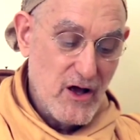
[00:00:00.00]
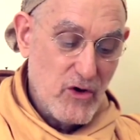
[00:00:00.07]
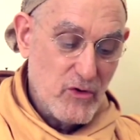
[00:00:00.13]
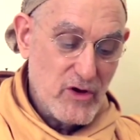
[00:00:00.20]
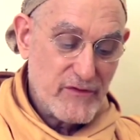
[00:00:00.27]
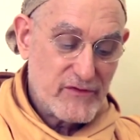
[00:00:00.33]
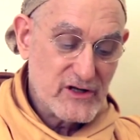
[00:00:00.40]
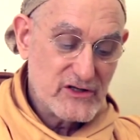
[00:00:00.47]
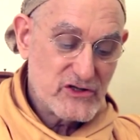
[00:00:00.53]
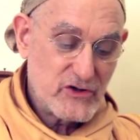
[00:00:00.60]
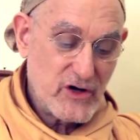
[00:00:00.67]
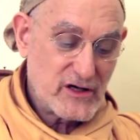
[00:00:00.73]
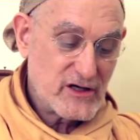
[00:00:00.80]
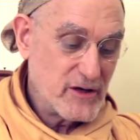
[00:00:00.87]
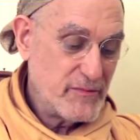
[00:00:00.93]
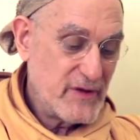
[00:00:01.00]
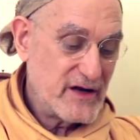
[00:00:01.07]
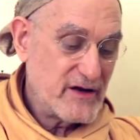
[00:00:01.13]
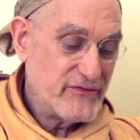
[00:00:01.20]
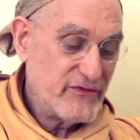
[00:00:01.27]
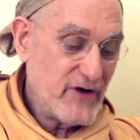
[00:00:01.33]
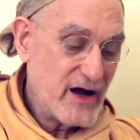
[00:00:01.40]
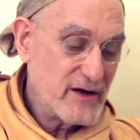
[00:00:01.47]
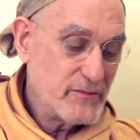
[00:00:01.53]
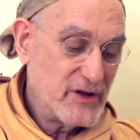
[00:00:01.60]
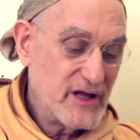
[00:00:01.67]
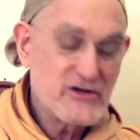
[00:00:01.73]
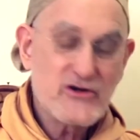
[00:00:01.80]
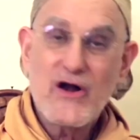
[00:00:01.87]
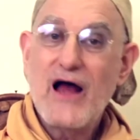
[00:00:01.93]
We have constructed many fine
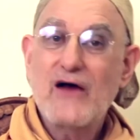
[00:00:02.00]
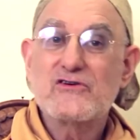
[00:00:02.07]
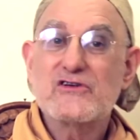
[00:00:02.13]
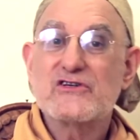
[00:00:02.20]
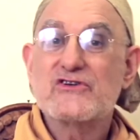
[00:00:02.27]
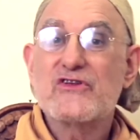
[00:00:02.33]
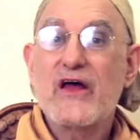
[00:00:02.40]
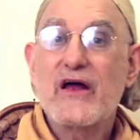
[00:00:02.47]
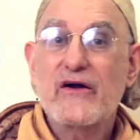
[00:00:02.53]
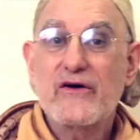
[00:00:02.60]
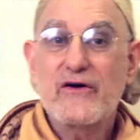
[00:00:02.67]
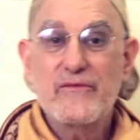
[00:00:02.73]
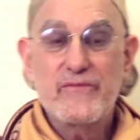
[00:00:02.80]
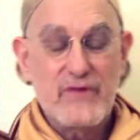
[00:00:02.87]
pleasure houses there.